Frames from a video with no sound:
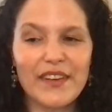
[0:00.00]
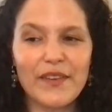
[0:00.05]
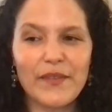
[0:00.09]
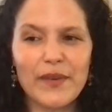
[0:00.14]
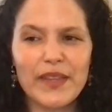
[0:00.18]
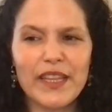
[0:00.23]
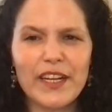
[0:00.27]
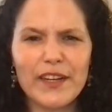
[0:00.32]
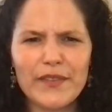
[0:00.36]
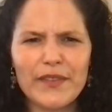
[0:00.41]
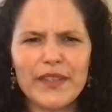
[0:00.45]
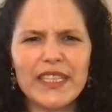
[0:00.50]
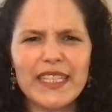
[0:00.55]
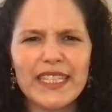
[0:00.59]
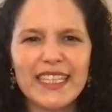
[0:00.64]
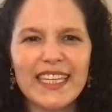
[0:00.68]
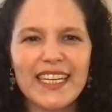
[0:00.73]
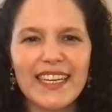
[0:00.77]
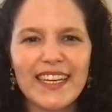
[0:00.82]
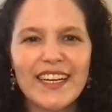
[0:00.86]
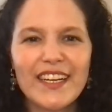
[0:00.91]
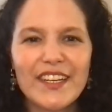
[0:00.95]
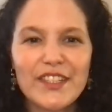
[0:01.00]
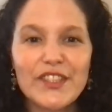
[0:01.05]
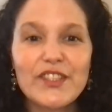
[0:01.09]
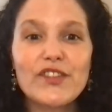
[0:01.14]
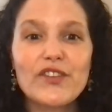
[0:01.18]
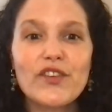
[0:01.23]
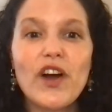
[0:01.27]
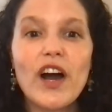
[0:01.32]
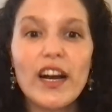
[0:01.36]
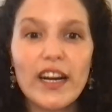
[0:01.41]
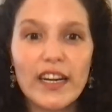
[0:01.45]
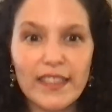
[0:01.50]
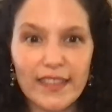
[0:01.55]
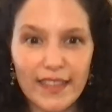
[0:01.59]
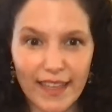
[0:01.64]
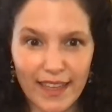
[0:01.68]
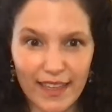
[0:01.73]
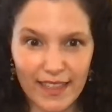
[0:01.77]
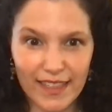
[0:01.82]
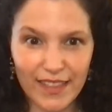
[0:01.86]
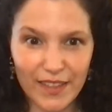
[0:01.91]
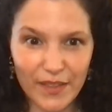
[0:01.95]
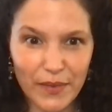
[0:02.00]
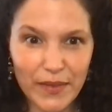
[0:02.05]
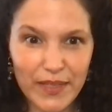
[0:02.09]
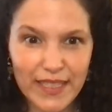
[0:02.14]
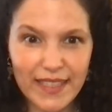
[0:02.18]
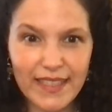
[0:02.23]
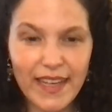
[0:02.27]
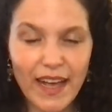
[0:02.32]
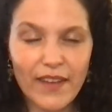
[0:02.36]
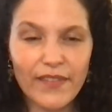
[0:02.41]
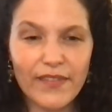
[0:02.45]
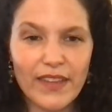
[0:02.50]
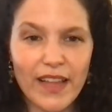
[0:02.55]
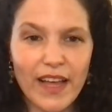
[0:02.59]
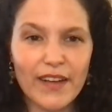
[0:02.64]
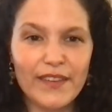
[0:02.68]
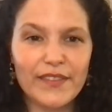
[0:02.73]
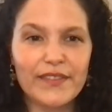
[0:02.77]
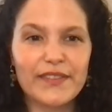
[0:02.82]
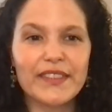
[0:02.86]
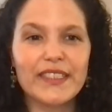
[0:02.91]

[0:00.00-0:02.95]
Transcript: when they're really struggling with self love.